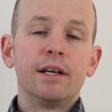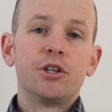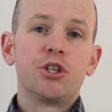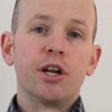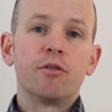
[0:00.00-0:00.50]

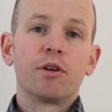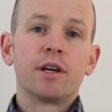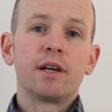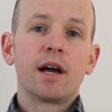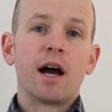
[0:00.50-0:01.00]

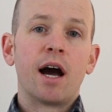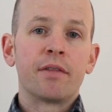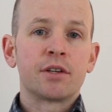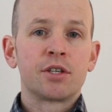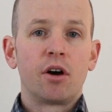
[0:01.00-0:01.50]
generally
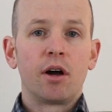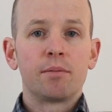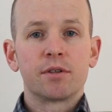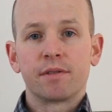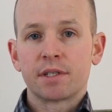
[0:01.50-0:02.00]
other
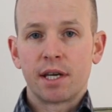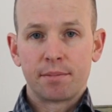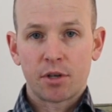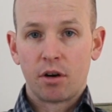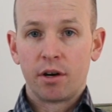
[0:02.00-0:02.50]
types of the
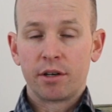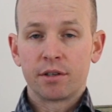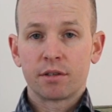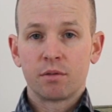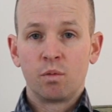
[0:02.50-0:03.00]
same
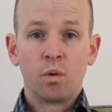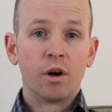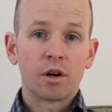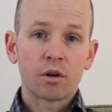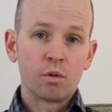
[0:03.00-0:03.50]
kind
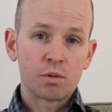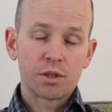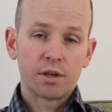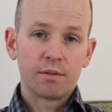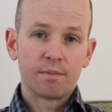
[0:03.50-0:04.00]
work
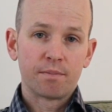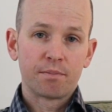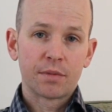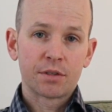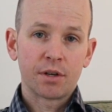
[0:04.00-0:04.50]
also.
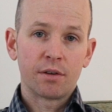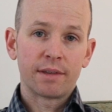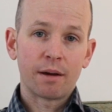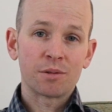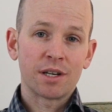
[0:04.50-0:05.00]
So
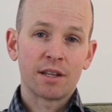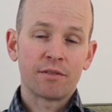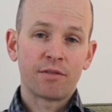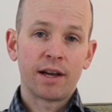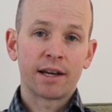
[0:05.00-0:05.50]
that was another
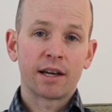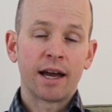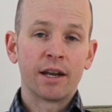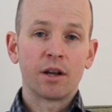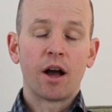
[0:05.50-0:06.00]
flag,
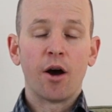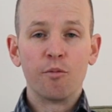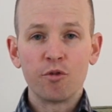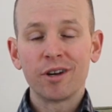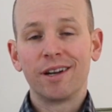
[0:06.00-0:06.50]
and
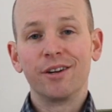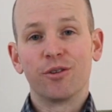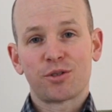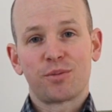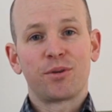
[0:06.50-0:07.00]
I'm really
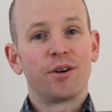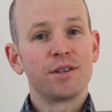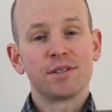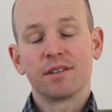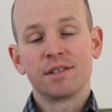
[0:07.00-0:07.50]
not
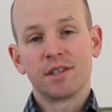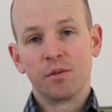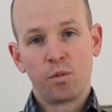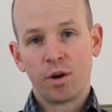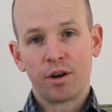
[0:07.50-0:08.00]
surprised that this
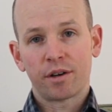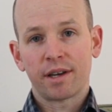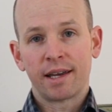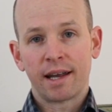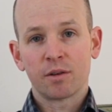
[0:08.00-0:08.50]
didn't work
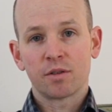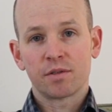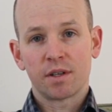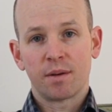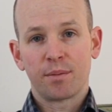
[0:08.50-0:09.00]
in out of
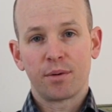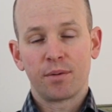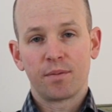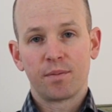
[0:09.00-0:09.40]
sample,